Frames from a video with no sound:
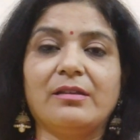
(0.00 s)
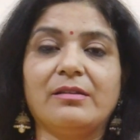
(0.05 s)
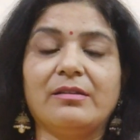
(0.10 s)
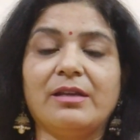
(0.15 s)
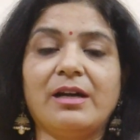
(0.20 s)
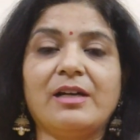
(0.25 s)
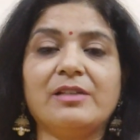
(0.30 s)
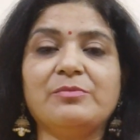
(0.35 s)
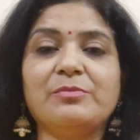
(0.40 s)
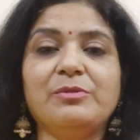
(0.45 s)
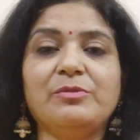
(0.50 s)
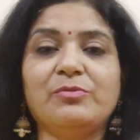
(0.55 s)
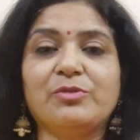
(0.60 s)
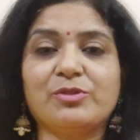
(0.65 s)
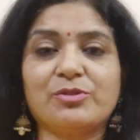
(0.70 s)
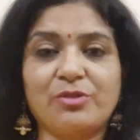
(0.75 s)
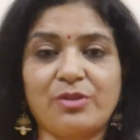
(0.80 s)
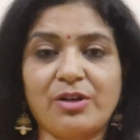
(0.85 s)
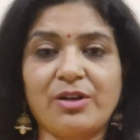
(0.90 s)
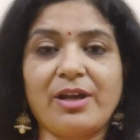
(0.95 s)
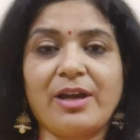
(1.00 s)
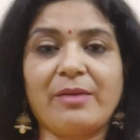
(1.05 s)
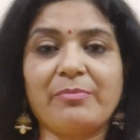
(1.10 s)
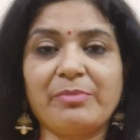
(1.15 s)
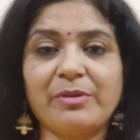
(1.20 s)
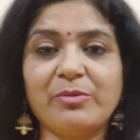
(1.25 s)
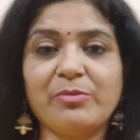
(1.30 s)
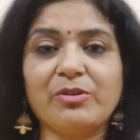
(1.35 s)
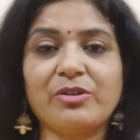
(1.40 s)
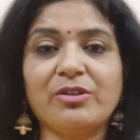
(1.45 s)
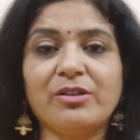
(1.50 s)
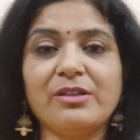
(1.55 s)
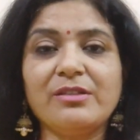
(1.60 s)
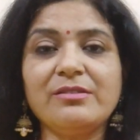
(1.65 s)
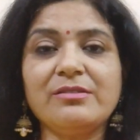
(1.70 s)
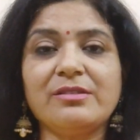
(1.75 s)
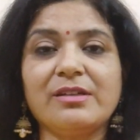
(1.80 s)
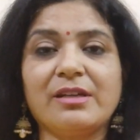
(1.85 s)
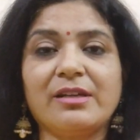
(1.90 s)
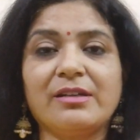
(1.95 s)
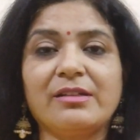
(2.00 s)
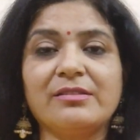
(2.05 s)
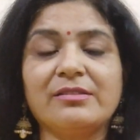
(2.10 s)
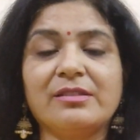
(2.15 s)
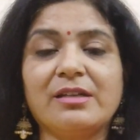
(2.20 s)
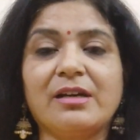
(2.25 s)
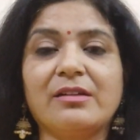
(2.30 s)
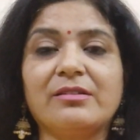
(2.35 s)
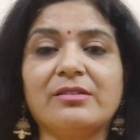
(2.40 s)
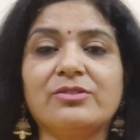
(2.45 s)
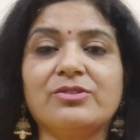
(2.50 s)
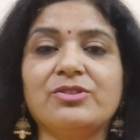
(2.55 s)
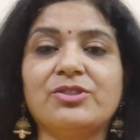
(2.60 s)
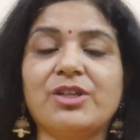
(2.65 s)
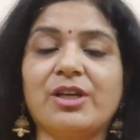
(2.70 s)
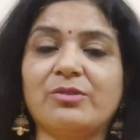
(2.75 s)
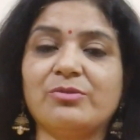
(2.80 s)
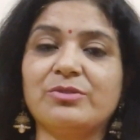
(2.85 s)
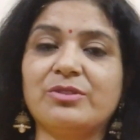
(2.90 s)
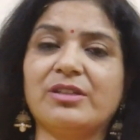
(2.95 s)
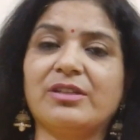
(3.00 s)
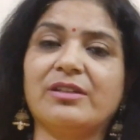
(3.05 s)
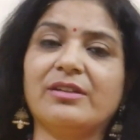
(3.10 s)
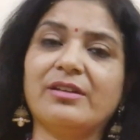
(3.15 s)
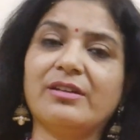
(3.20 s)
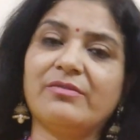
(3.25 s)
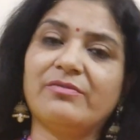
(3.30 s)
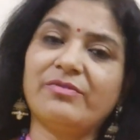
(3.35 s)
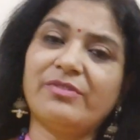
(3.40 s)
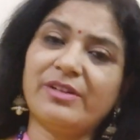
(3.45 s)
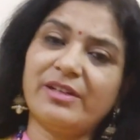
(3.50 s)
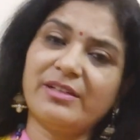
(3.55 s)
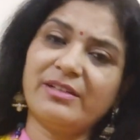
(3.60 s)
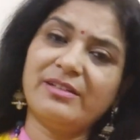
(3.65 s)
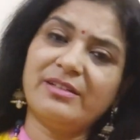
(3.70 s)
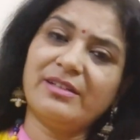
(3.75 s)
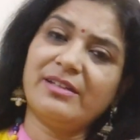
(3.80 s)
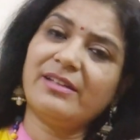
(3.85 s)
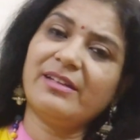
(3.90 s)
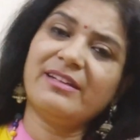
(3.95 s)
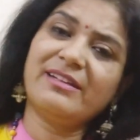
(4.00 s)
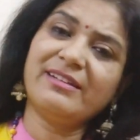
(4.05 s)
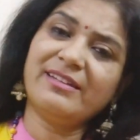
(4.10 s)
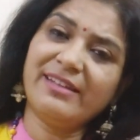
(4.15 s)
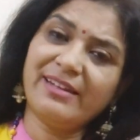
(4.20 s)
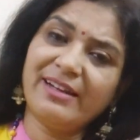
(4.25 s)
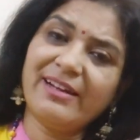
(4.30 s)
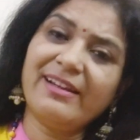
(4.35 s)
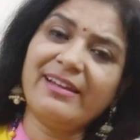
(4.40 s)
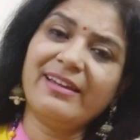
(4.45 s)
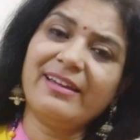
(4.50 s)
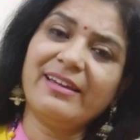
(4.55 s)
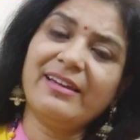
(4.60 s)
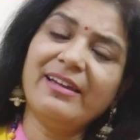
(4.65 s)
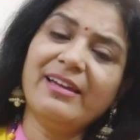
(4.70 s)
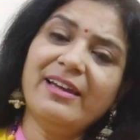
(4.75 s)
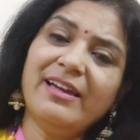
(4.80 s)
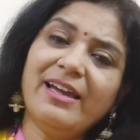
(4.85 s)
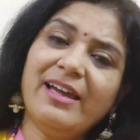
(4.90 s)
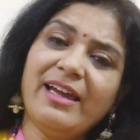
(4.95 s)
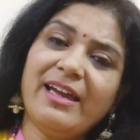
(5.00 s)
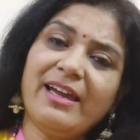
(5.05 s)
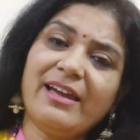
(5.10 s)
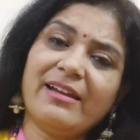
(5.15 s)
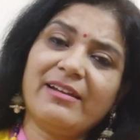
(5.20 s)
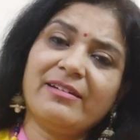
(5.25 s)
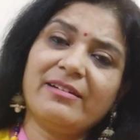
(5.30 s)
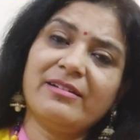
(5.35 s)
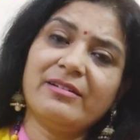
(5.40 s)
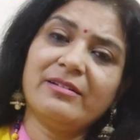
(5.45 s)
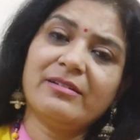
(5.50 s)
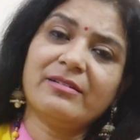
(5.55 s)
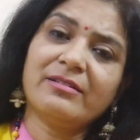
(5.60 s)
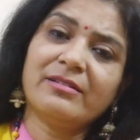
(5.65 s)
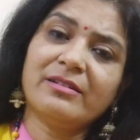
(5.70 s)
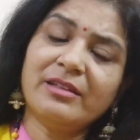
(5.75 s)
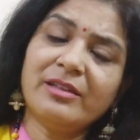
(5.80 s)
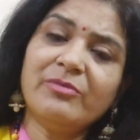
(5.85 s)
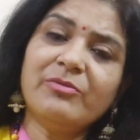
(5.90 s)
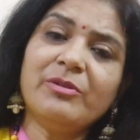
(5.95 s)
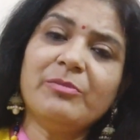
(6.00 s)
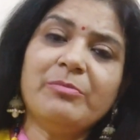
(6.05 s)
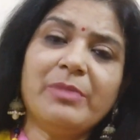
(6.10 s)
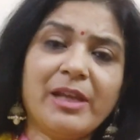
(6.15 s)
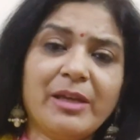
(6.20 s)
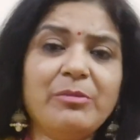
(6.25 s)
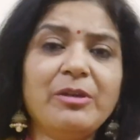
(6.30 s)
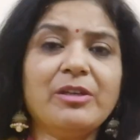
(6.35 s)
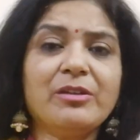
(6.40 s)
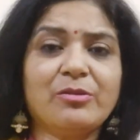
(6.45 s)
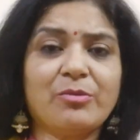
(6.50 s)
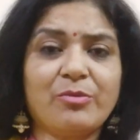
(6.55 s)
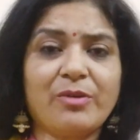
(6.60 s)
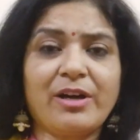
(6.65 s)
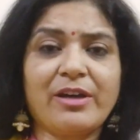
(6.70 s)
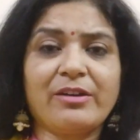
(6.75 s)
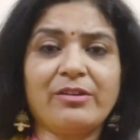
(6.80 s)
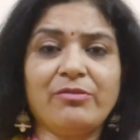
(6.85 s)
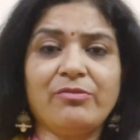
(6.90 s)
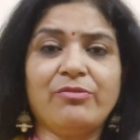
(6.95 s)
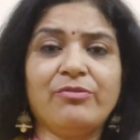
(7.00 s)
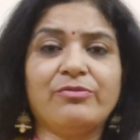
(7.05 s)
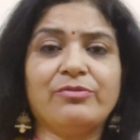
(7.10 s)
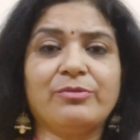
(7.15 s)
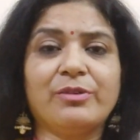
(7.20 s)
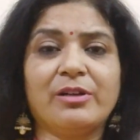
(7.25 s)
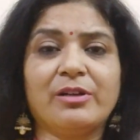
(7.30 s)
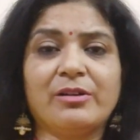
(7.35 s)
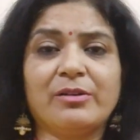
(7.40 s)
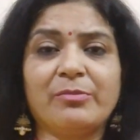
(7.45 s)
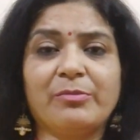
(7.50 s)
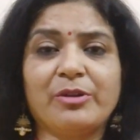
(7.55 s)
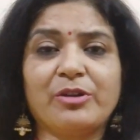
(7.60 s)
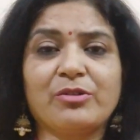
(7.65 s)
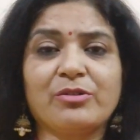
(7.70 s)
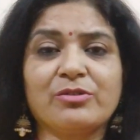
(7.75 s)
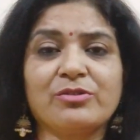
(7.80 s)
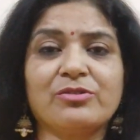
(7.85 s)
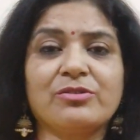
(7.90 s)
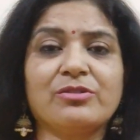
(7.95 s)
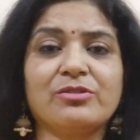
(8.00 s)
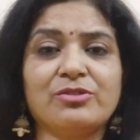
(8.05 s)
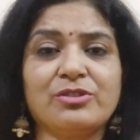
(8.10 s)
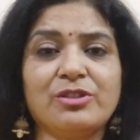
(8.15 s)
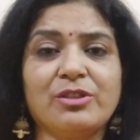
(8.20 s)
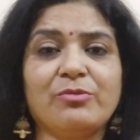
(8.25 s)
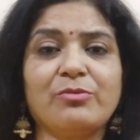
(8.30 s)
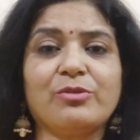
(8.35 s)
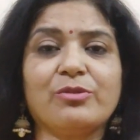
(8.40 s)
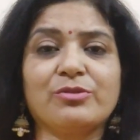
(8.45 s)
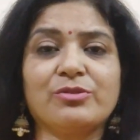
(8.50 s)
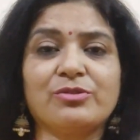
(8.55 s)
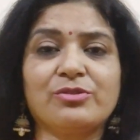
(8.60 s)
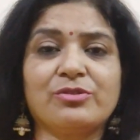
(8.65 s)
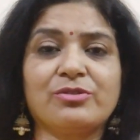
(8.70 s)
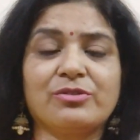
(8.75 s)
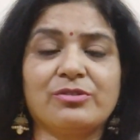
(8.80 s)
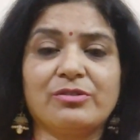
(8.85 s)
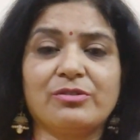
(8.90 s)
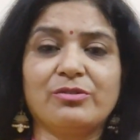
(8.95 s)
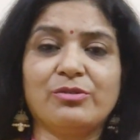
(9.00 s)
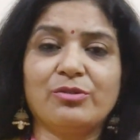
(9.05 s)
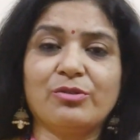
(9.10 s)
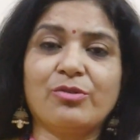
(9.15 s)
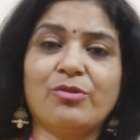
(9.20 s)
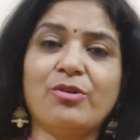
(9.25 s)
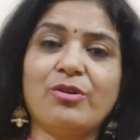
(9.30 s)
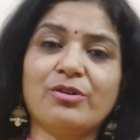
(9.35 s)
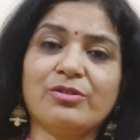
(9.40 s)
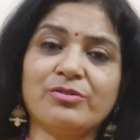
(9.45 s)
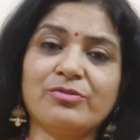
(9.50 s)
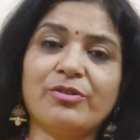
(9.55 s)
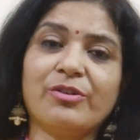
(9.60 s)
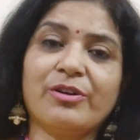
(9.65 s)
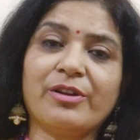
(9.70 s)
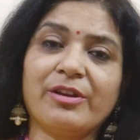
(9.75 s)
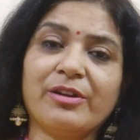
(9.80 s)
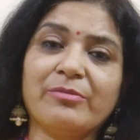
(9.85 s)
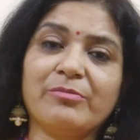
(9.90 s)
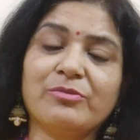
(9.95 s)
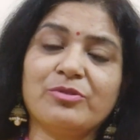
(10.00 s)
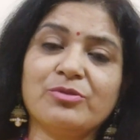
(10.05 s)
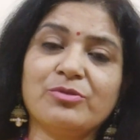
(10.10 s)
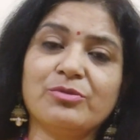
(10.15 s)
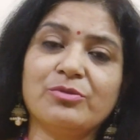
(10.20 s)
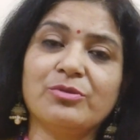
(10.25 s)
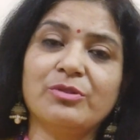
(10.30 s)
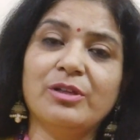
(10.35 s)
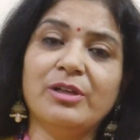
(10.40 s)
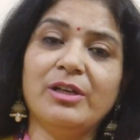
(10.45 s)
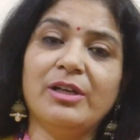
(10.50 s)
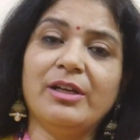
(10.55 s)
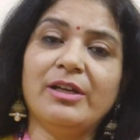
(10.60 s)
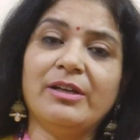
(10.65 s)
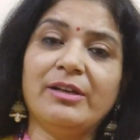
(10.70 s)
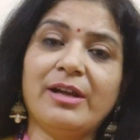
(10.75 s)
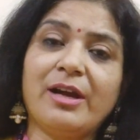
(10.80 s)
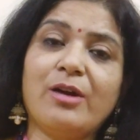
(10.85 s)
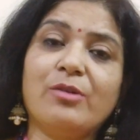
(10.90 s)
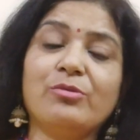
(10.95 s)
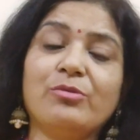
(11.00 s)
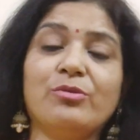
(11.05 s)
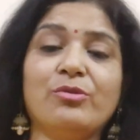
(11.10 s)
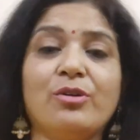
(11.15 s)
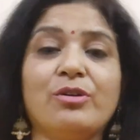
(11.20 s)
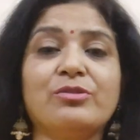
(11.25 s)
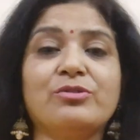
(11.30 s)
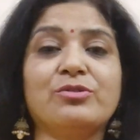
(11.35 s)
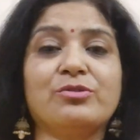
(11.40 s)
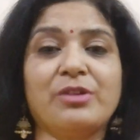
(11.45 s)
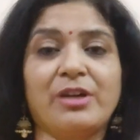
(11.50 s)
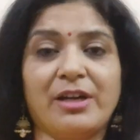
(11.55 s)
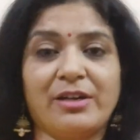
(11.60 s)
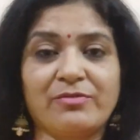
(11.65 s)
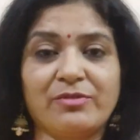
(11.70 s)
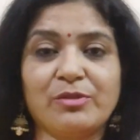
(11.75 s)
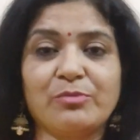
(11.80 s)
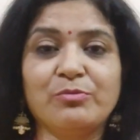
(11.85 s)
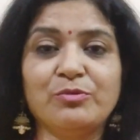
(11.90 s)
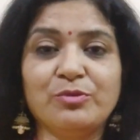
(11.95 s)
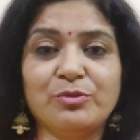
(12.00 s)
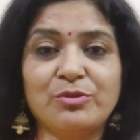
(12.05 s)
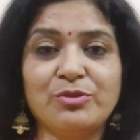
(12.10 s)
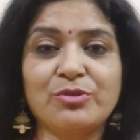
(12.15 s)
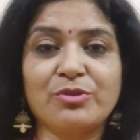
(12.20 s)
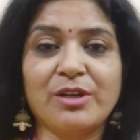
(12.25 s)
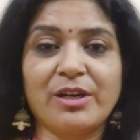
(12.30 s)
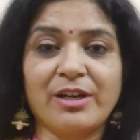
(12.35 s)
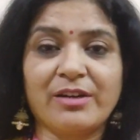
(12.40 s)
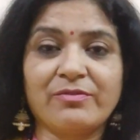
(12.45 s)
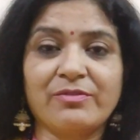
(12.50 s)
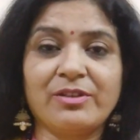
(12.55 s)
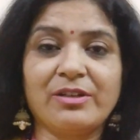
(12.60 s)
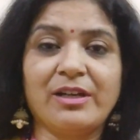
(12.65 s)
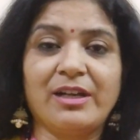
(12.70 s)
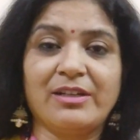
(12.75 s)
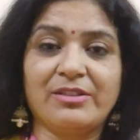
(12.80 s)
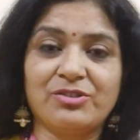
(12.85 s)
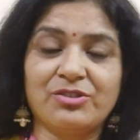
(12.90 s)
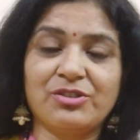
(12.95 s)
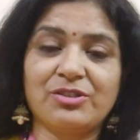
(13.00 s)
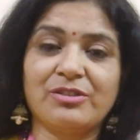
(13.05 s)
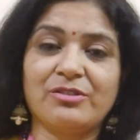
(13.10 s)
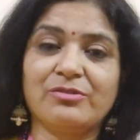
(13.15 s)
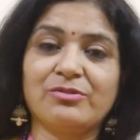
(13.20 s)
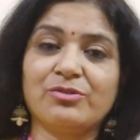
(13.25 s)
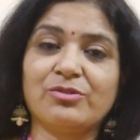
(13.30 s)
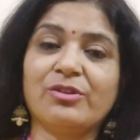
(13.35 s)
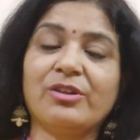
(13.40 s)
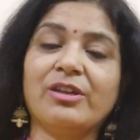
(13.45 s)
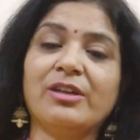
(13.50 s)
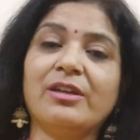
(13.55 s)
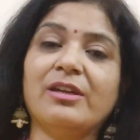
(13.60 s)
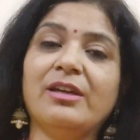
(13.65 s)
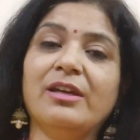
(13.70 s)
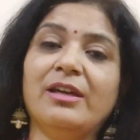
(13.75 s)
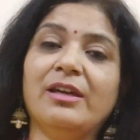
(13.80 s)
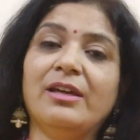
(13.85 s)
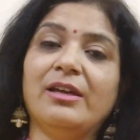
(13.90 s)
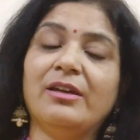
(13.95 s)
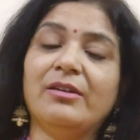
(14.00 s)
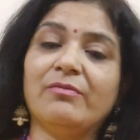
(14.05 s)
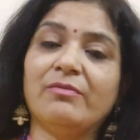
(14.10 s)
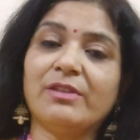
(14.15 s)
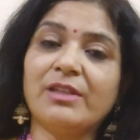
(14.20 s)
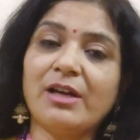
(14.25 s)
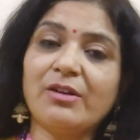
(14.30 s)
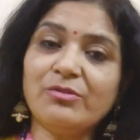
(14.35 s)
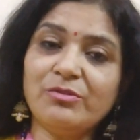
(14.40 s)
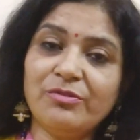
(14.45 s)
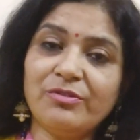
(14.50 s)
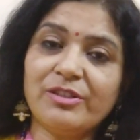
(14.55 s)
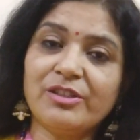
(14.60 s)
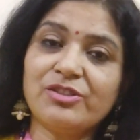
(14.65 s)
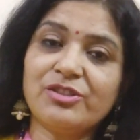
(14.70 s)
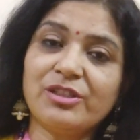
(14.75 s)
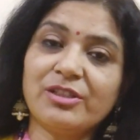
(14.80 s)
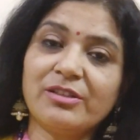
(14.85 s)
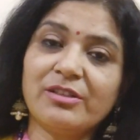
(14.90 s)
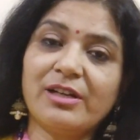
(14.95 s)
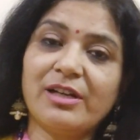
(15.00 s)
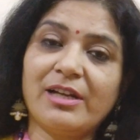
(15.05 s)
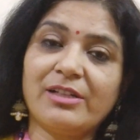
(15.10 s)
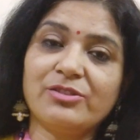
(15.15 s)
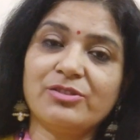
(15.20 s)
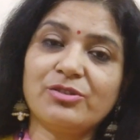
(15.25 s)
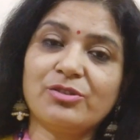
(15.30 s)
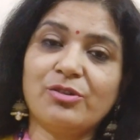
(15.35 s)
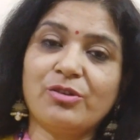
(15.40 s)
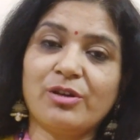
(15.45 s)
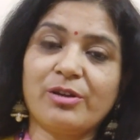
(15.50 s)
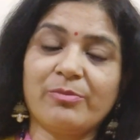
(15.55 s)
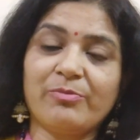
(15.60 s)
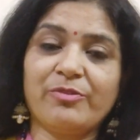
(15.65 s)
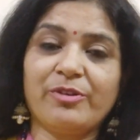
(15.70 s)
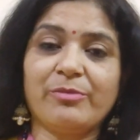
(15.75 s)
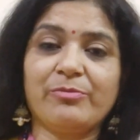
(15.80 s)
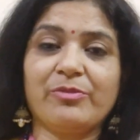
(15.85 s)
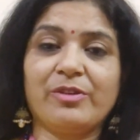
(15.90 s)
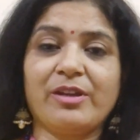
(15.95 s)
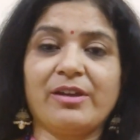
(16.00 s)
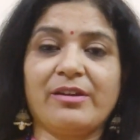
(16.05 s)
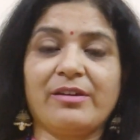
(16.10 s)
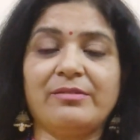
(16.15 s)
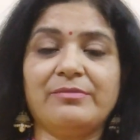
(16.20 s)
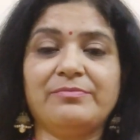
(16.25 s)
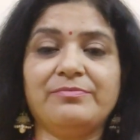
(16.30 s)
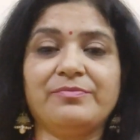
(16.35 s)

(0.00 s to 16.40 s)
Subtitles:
The husband was not happy with this and he started shouting and fighting and yelling and even blaming the wife because she was the cause for him to now not to have the mood to have the lunch. So he, without finishing the lunch, got up from there.